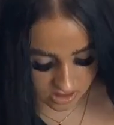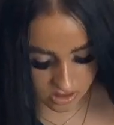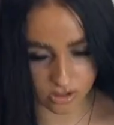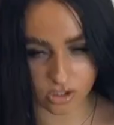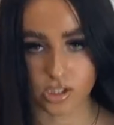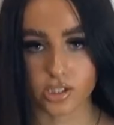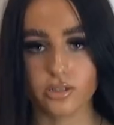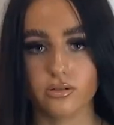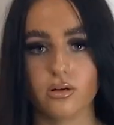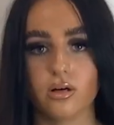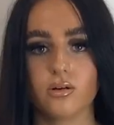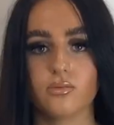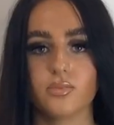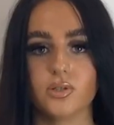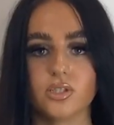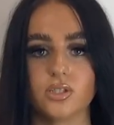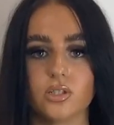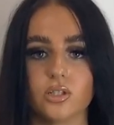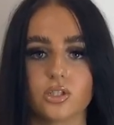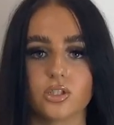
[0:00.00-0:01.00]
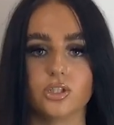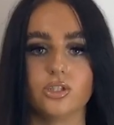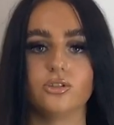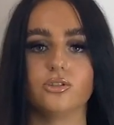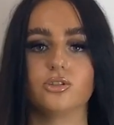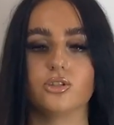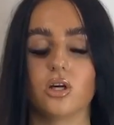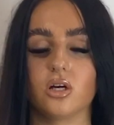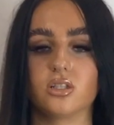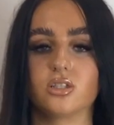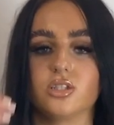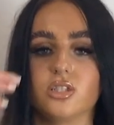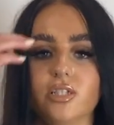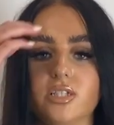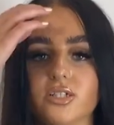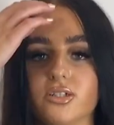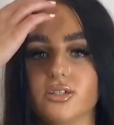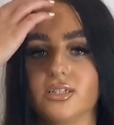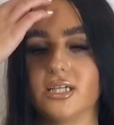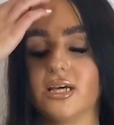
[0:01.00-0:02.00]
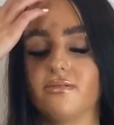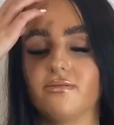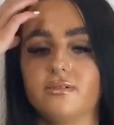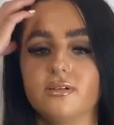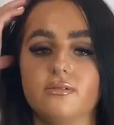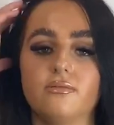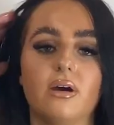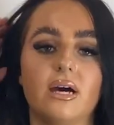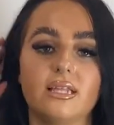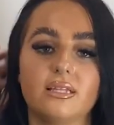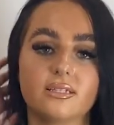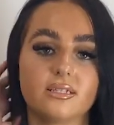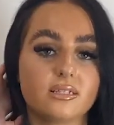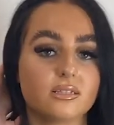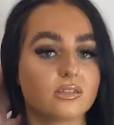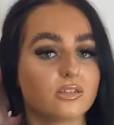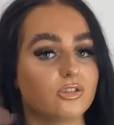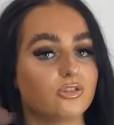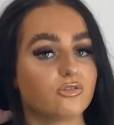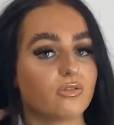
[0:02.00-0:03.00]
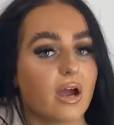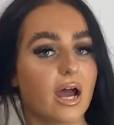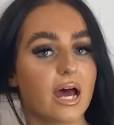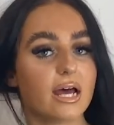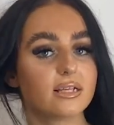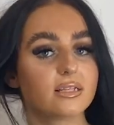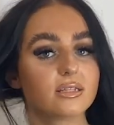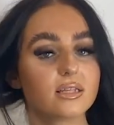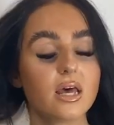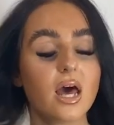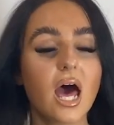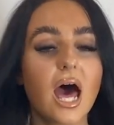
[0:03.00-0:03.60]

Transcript: not too long, but it's not too short, so you could definitely wear this as a dress.